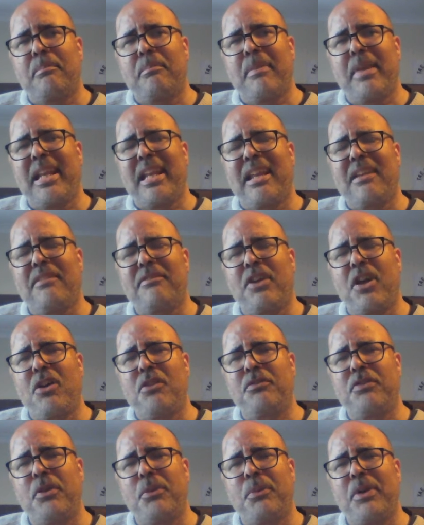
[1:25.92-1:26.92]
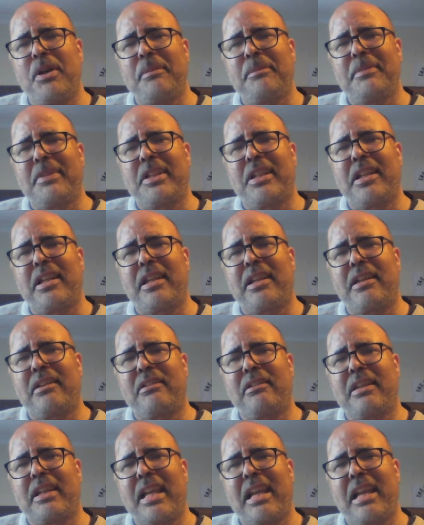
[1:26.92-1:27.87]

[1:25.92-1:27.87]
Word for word: Men have overwhelmingly